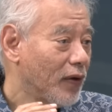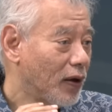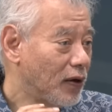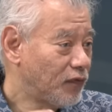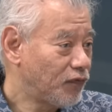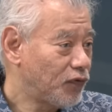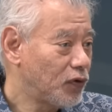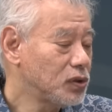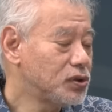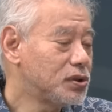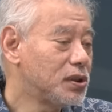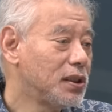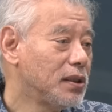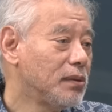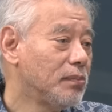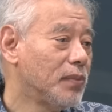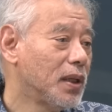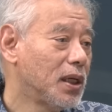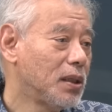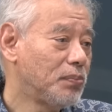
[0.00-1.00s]

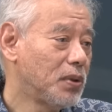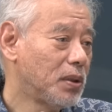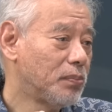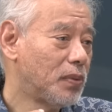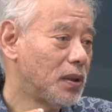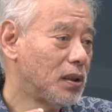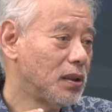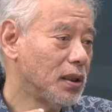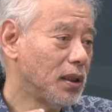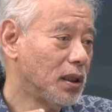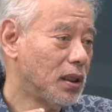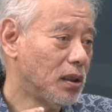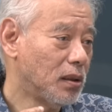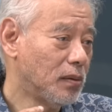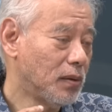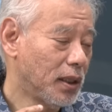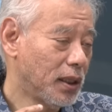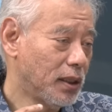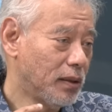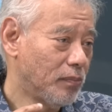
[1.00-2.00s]
Unfortunately, many people
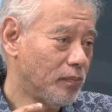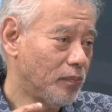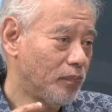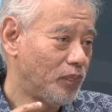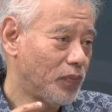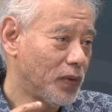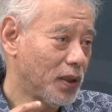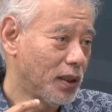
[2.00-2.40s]
in